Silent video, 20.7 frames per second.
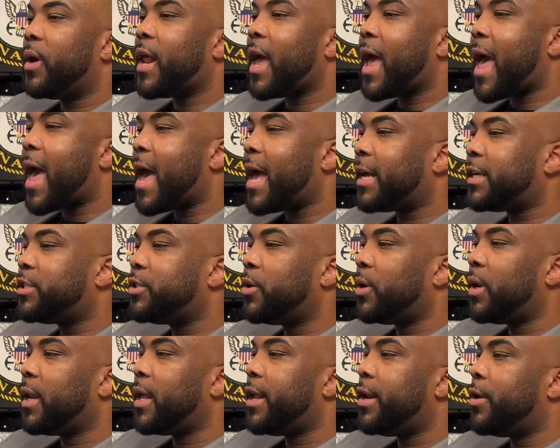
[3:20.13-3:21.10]
to ask your
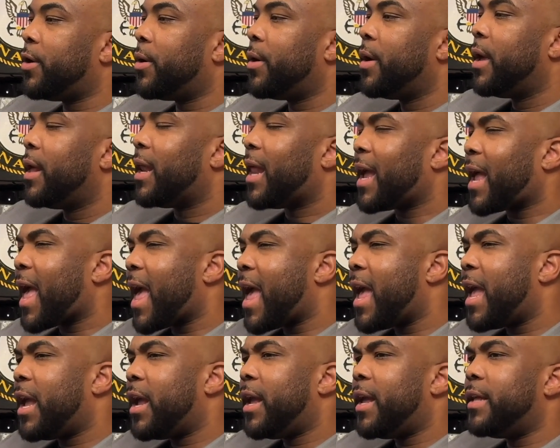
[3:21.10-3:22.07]
lender, like,
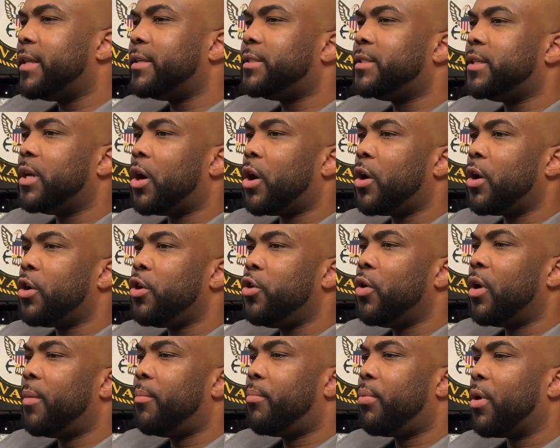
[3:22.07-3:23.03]
hey, are you a
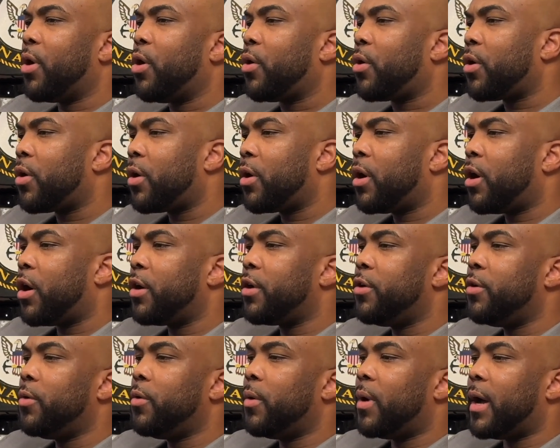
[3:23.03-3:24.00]
broker? Are
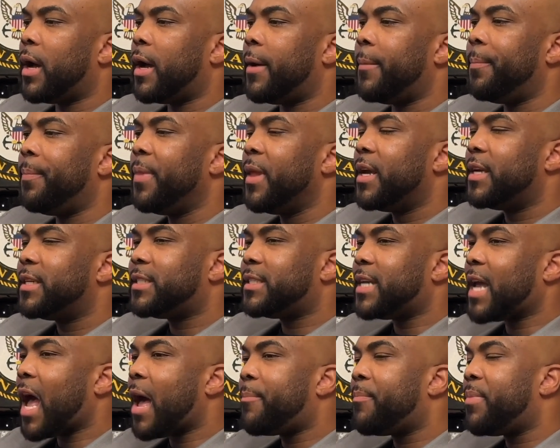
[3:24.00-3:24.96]
you
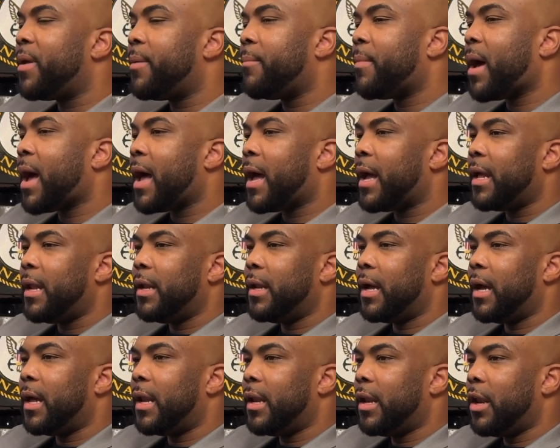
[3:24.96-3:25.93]
shopping my
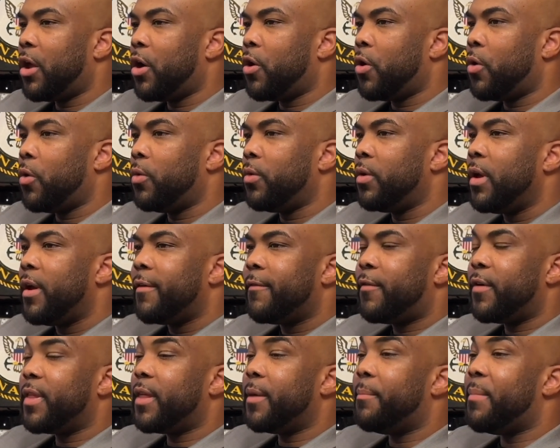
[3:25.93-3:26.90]
loan for
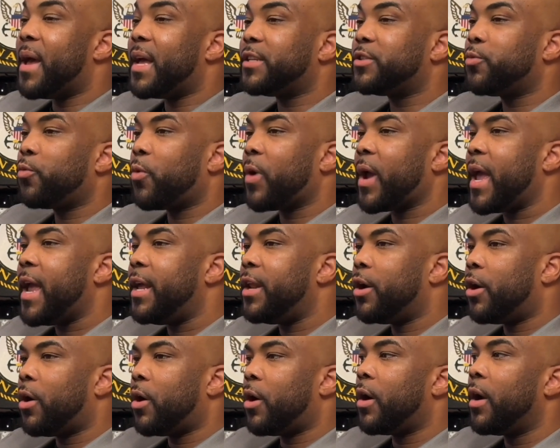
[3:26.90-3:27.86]
the best rate?
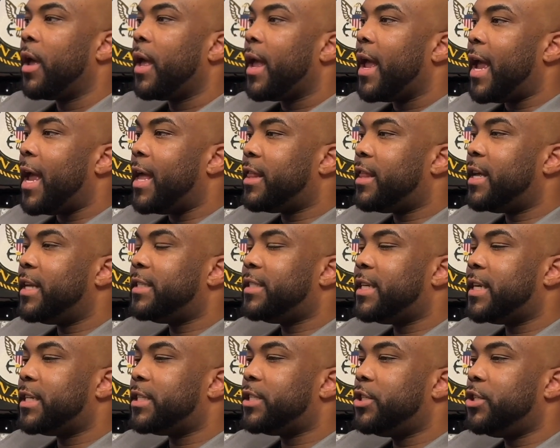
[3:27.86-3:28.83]
Or is it
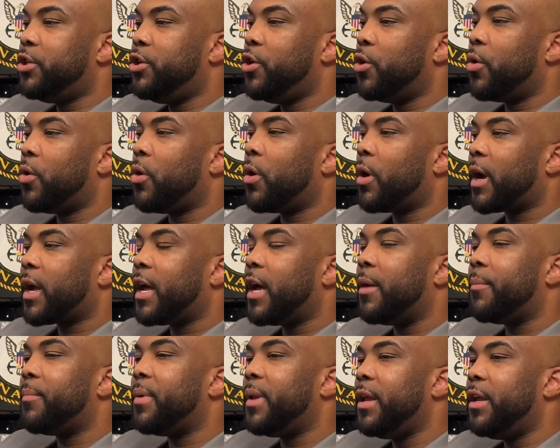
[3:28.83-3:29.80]
just your
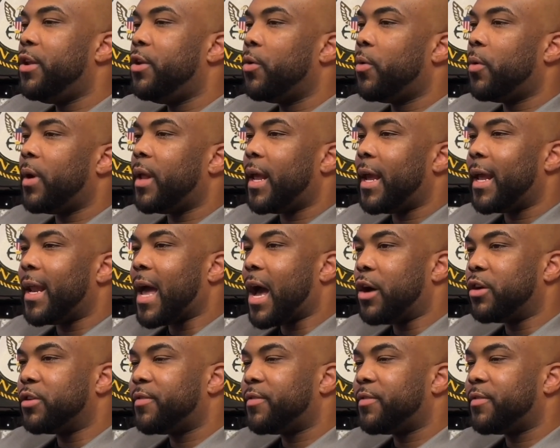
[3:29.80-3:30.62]
company doing in-house